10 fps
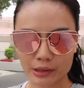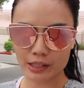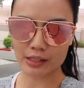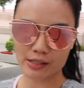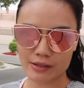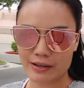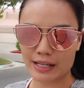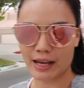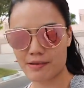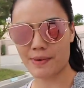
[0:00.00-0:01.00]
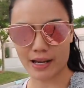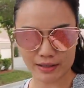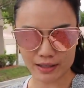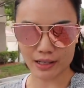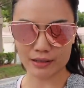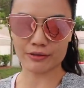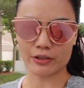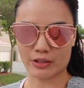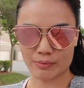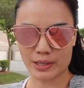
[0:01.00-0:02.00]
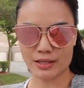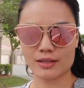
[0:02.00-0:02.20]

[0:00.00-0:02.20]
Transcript: We're gonna go and head back to California pretty